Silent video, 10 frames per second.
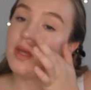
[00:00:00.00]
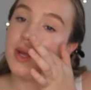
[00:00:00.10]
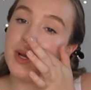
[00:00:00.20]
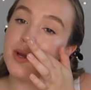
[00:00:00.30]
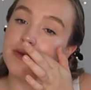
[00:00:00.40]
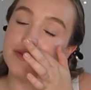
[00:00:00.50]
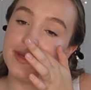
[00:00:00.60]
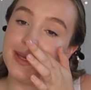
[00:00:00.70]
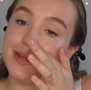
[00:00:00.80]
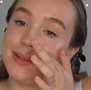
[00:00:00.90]
and
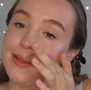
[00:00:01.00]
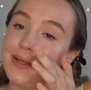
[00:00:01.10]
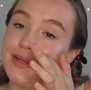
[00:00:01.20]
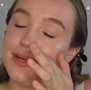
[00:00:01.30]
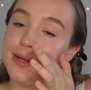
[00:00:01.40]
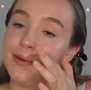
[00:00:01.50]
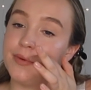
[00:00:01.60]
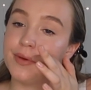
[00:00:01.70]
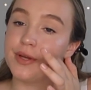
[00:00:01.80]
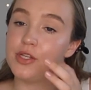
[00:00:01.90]
hopefully, you know, we
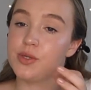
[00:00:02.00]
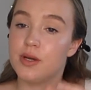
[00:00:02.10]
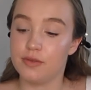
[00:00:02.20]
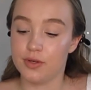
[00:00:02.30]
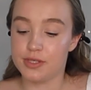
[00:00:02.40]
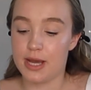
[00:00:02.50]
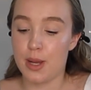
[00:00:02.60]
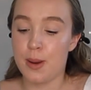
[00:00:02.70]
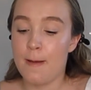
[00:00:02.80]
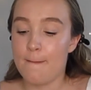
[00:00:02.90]
won't go into another lockdown.